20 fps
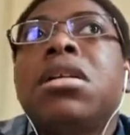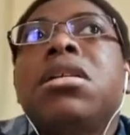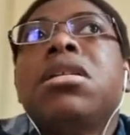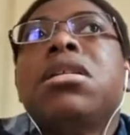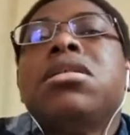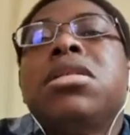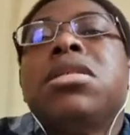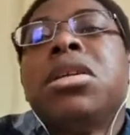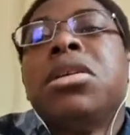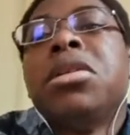
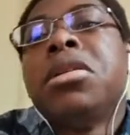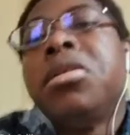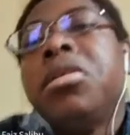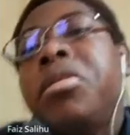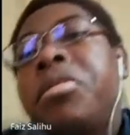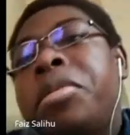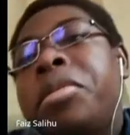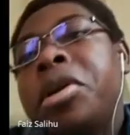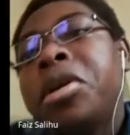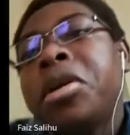So it could
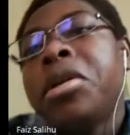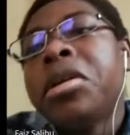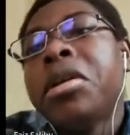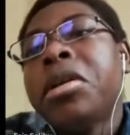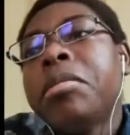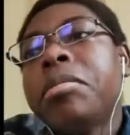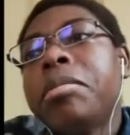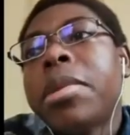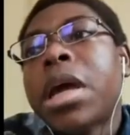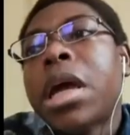be on your
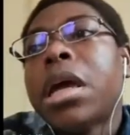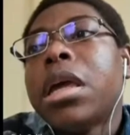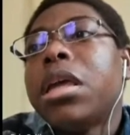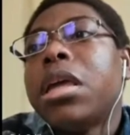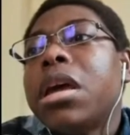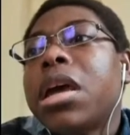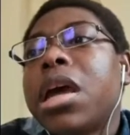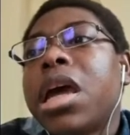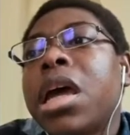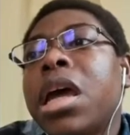back, your
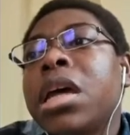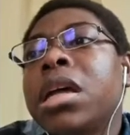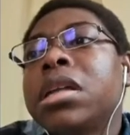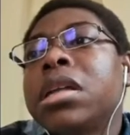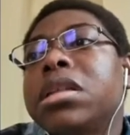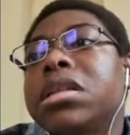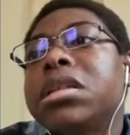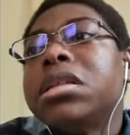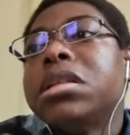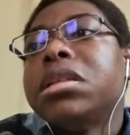
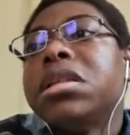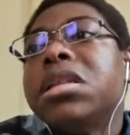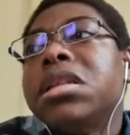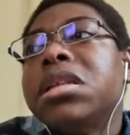hands,